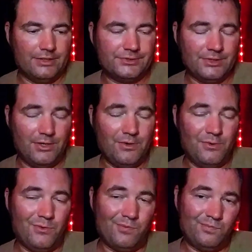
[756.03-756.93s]

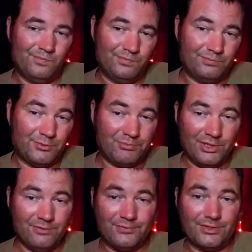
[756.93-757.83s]
So
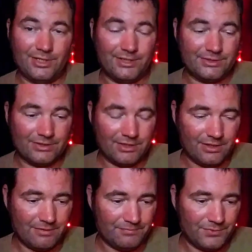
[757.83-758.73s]
prepare for that.
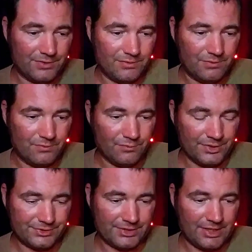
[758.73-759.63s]

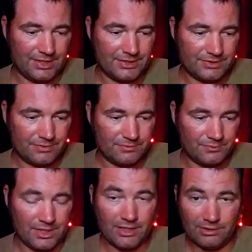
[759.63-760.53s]
We decided,
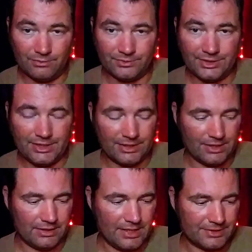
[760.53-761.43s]
we had a little date
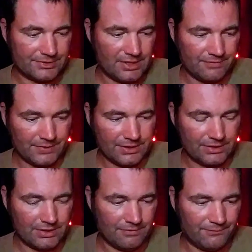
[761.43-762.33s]
night last night after I
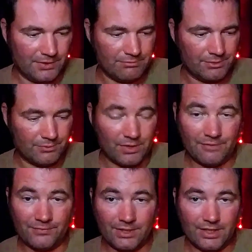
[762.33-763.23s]
got done filming, the
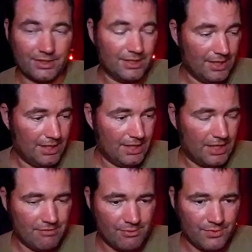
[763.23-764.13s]
wife and I,
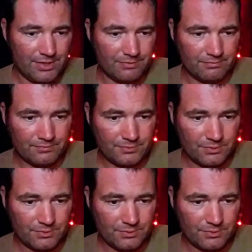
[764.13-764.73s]
and we went and